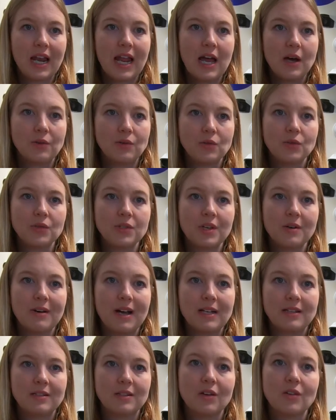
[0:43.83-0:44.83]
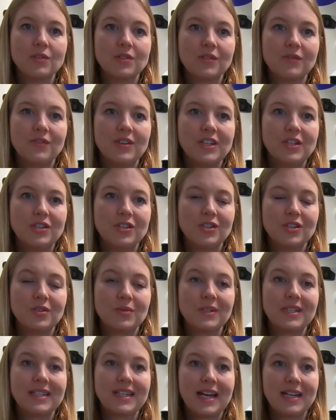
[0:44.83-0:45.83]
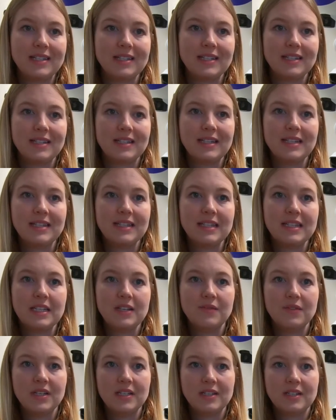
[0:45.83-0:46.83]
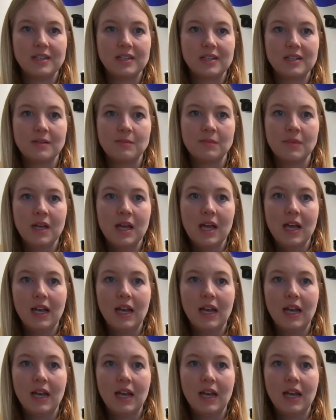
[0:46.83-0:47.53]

cloud also adds lots of features to a standard C C T V system,